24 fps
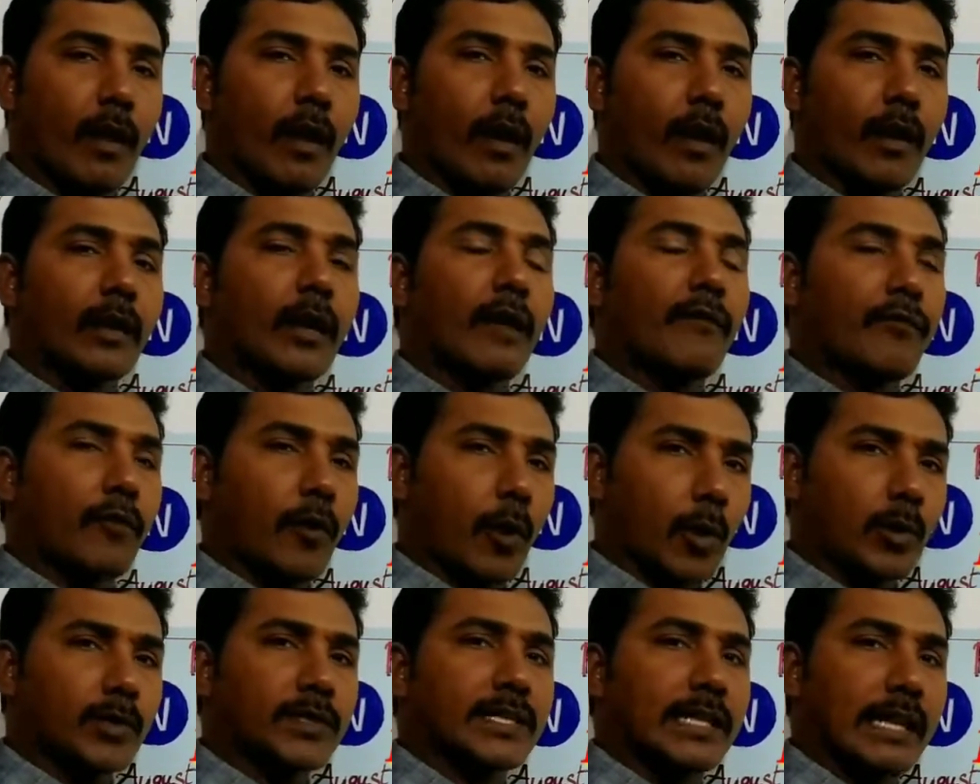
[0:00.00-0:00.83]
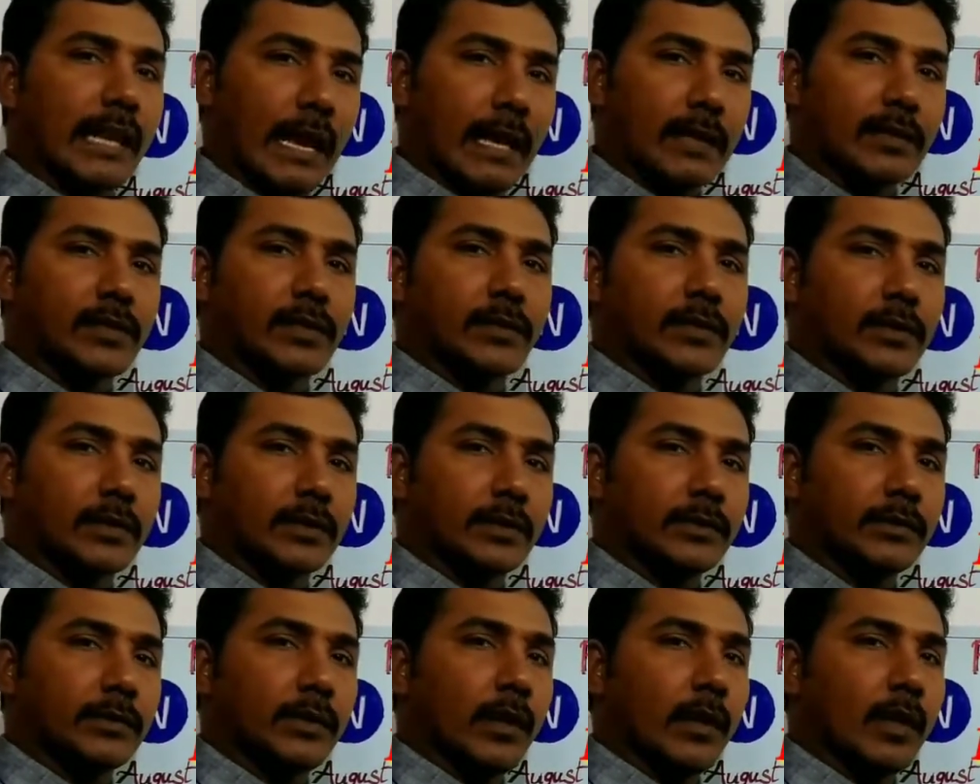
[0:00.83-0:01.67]
and of course
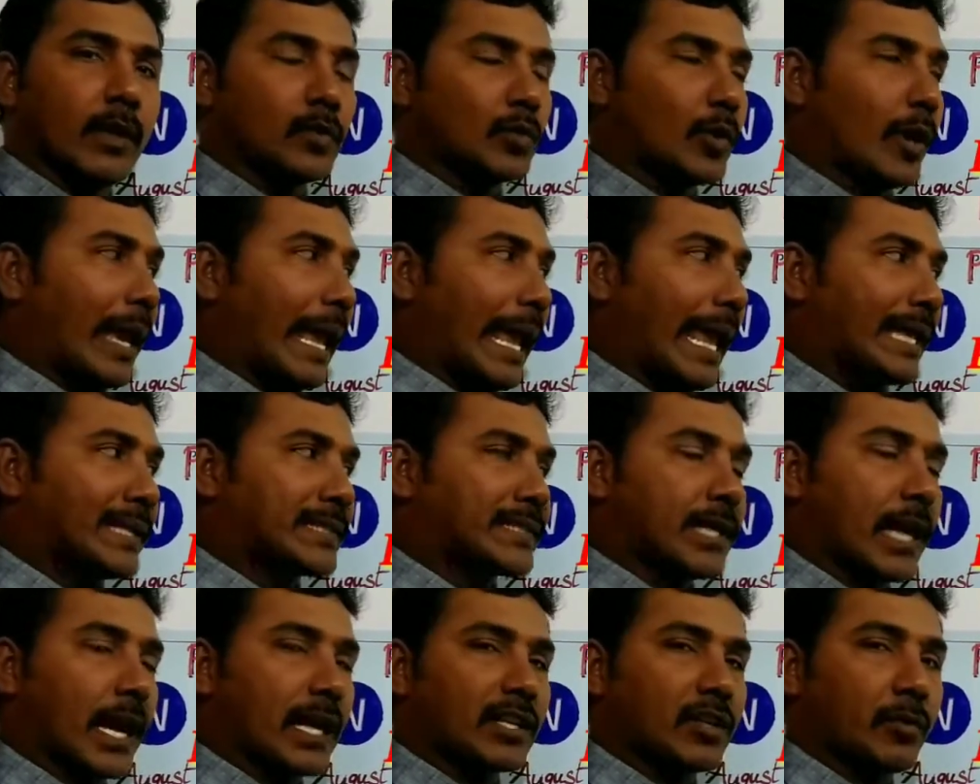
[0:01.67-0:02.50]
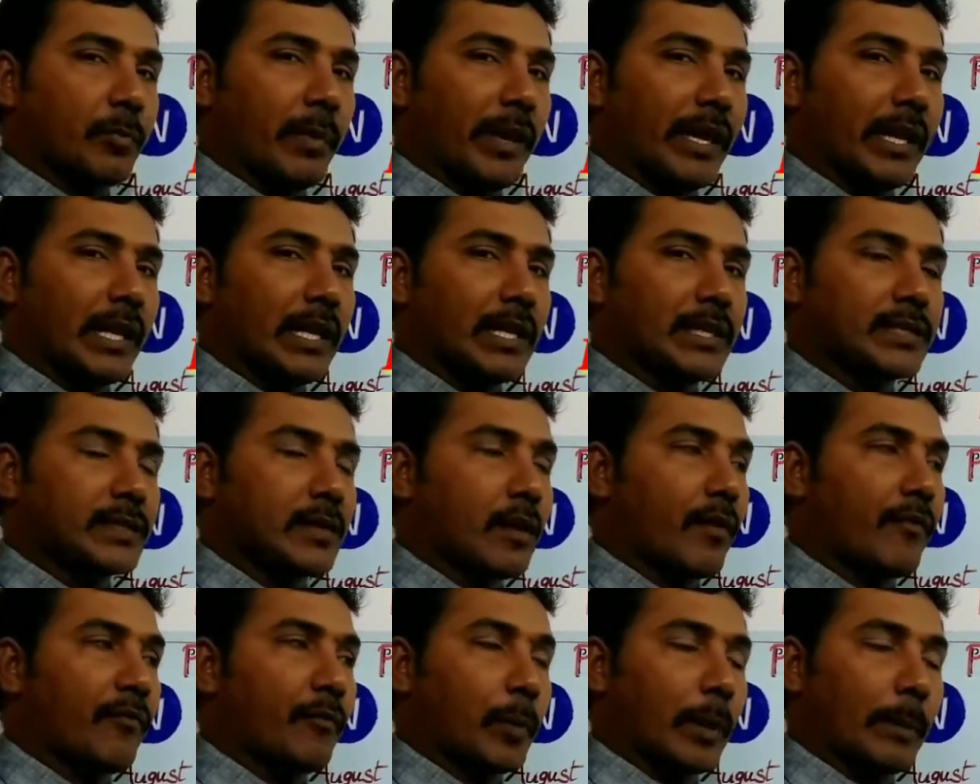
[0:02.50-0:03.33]
later the exact meanings
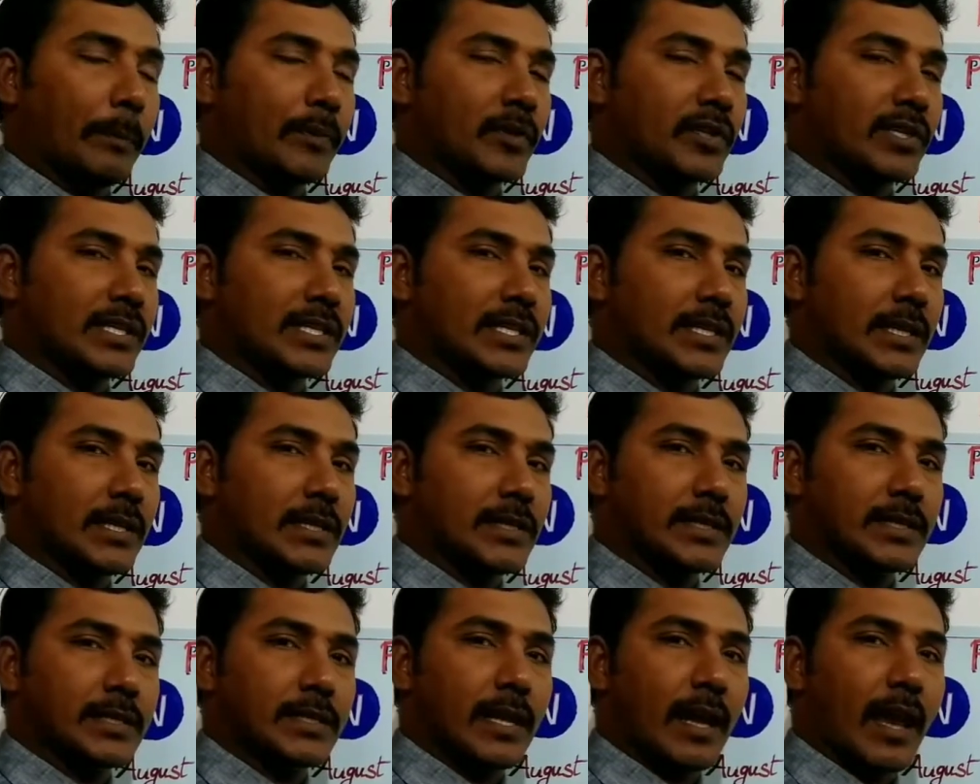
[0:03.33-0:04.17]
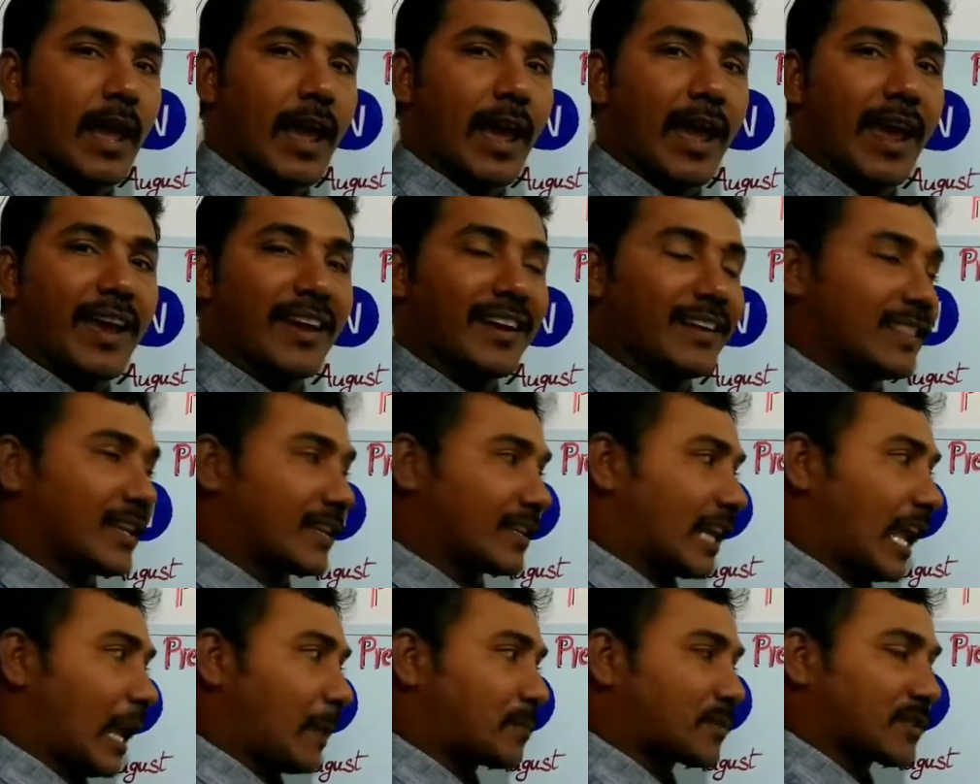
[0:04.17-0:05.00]
of prepositions and the
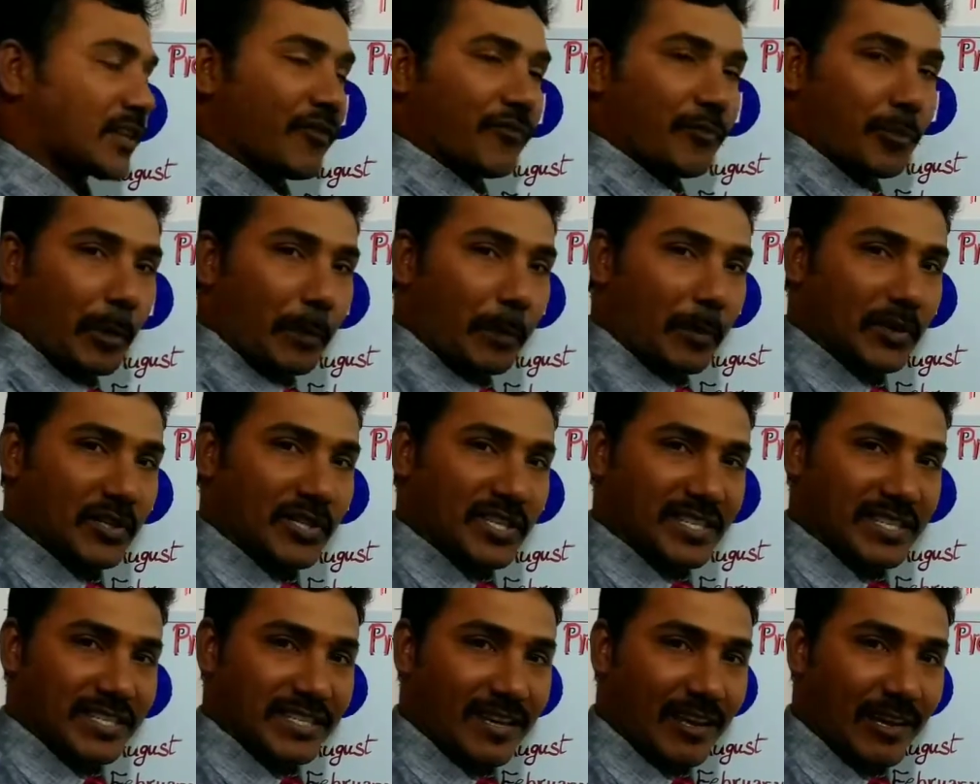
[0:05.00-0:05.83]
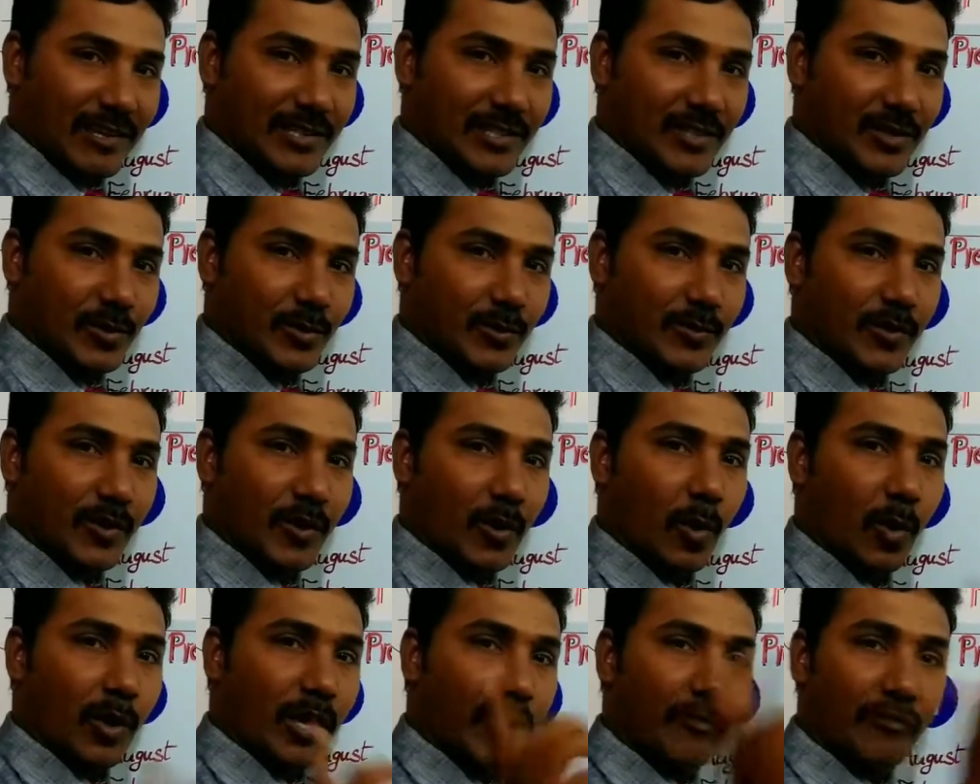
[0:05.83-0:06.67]
types of prepositions also.
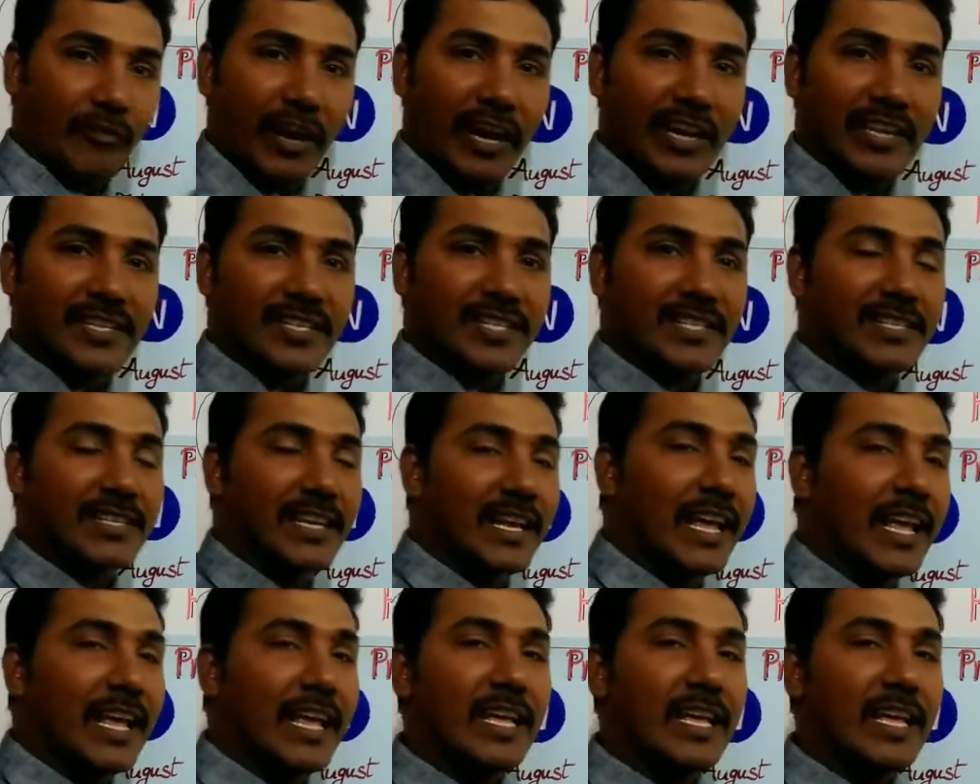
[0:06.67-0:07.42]
Okay friends?